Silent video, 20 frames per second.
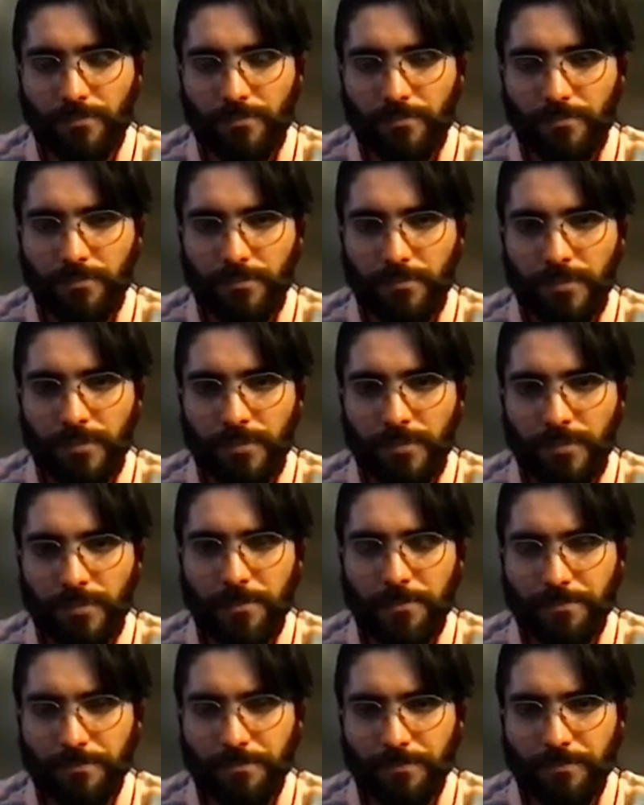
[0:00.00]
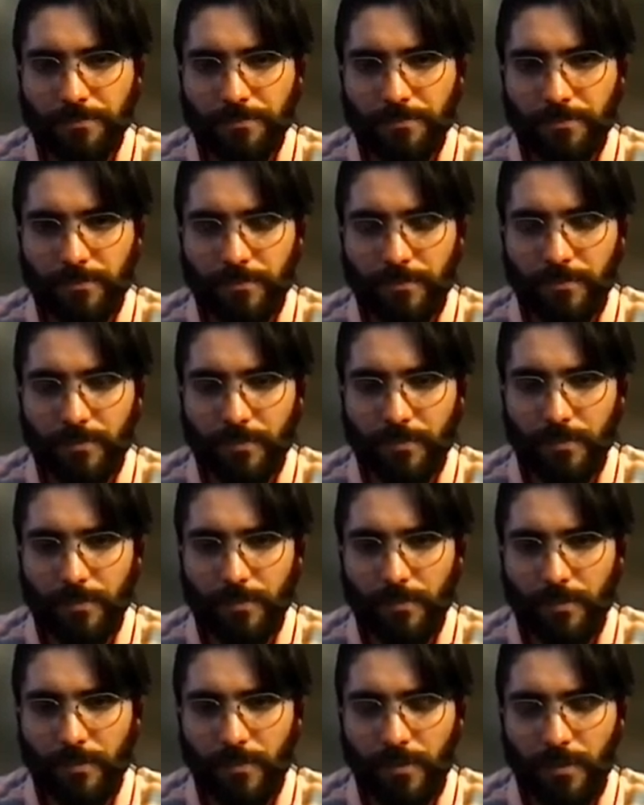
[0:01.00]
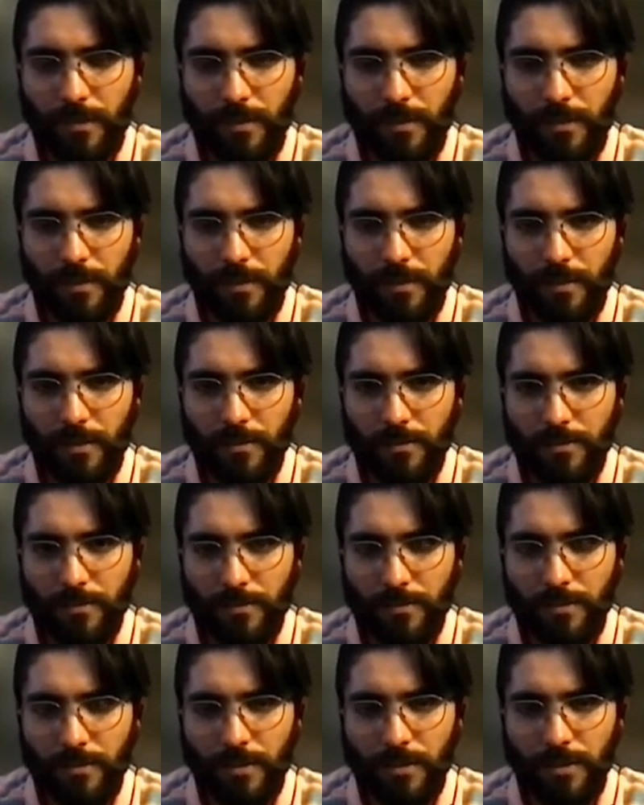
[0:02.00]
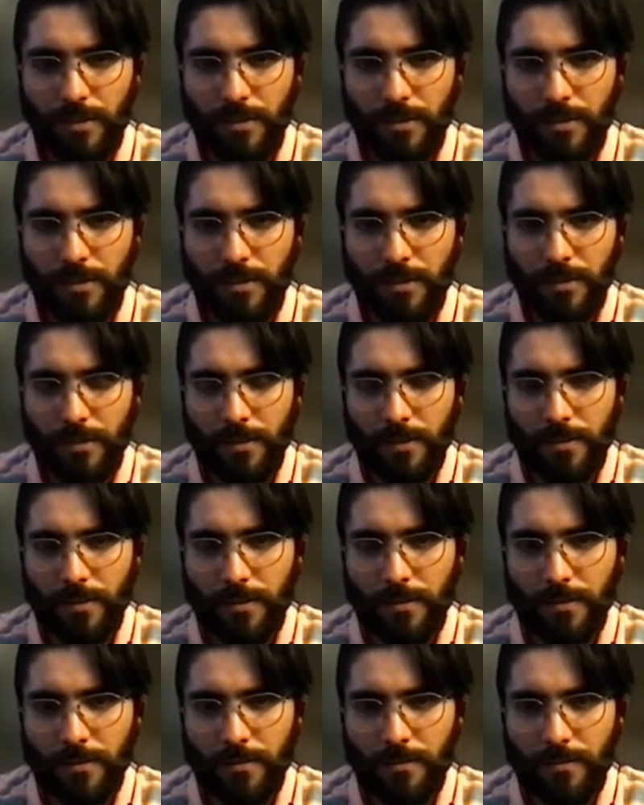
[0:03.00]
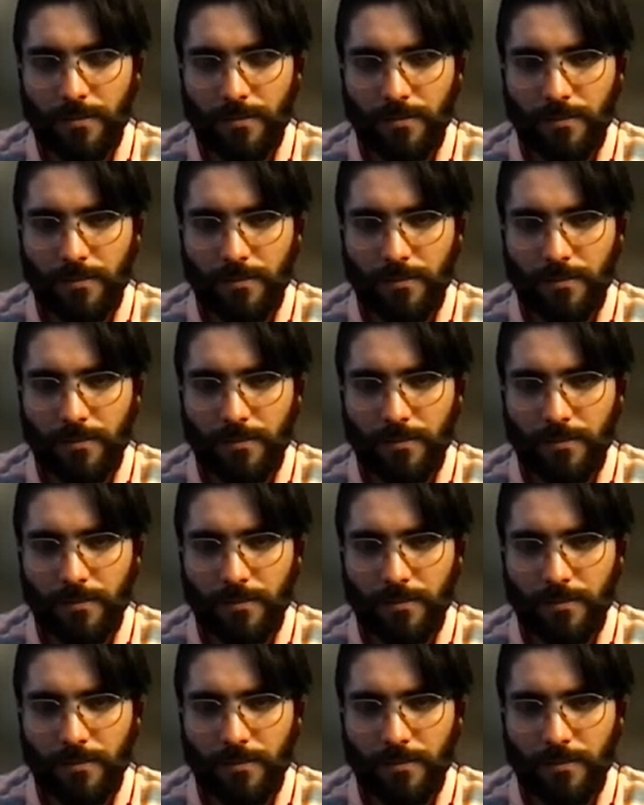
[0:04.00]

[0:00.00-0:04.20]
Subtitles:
(not speaking)